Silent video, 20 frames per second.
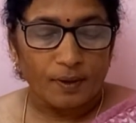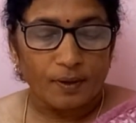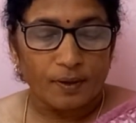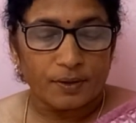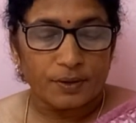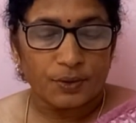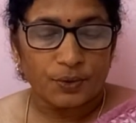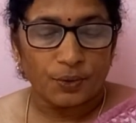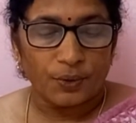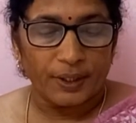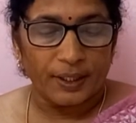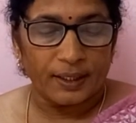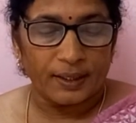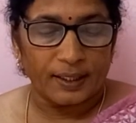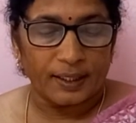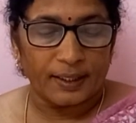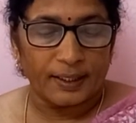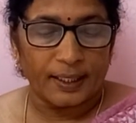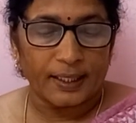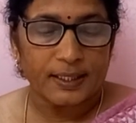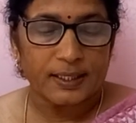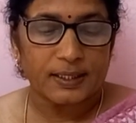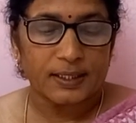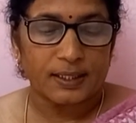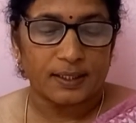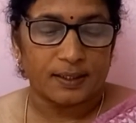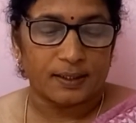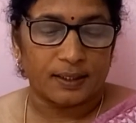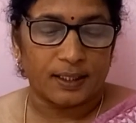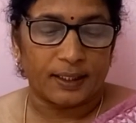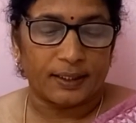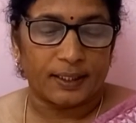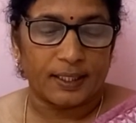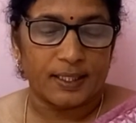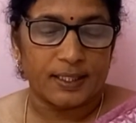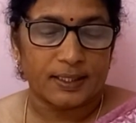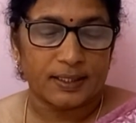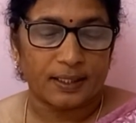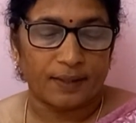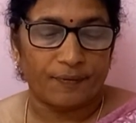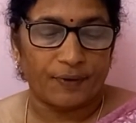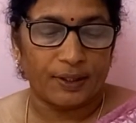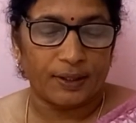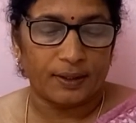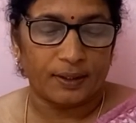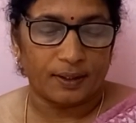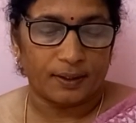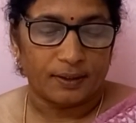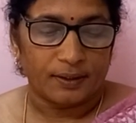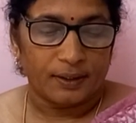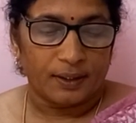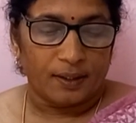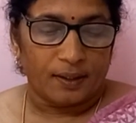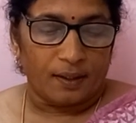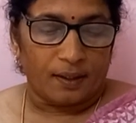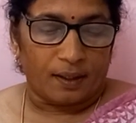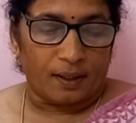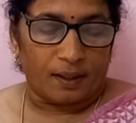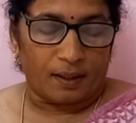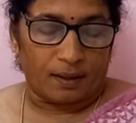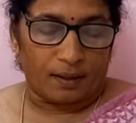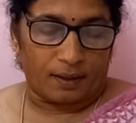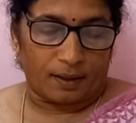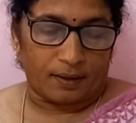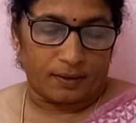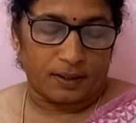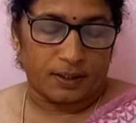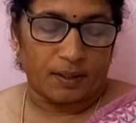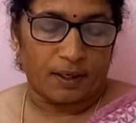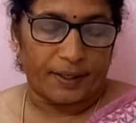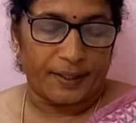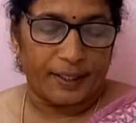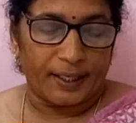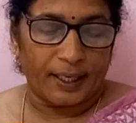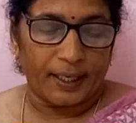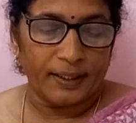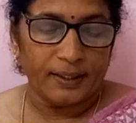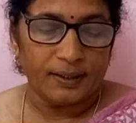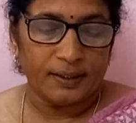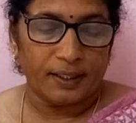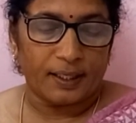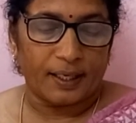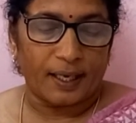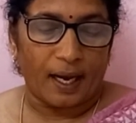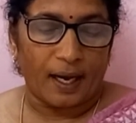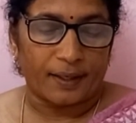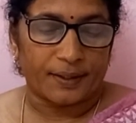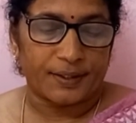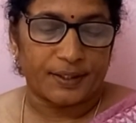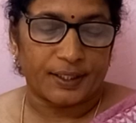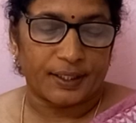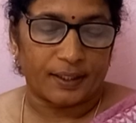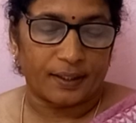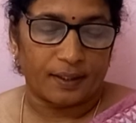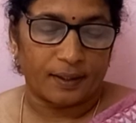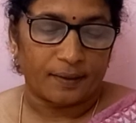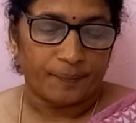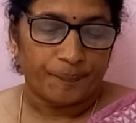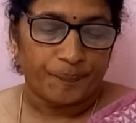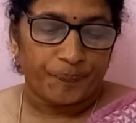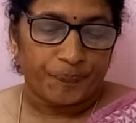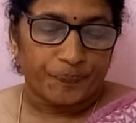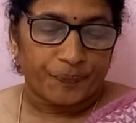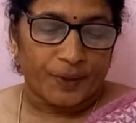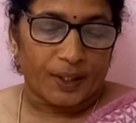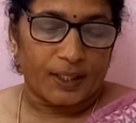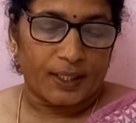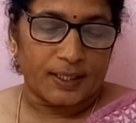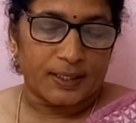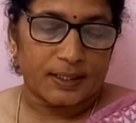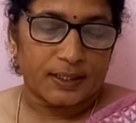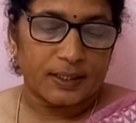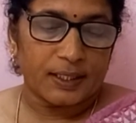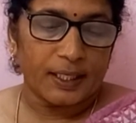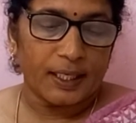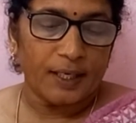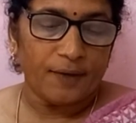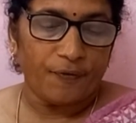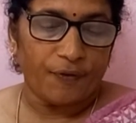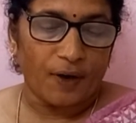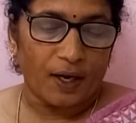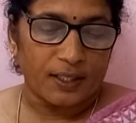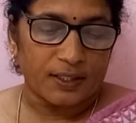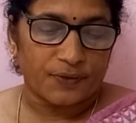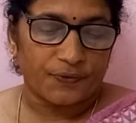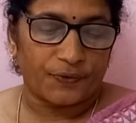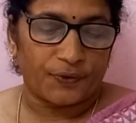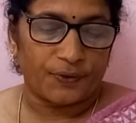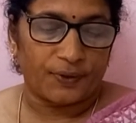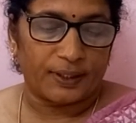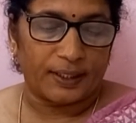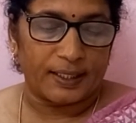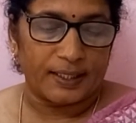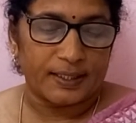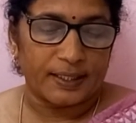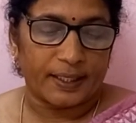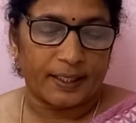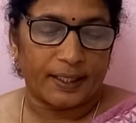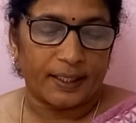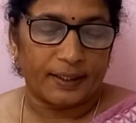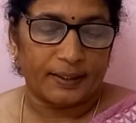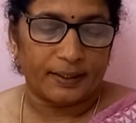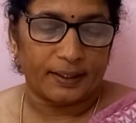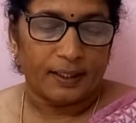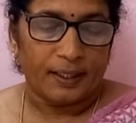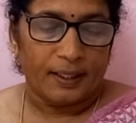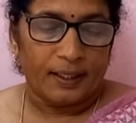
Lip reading: So in the next, that is eighth reaction, this 3-phosphoglycerate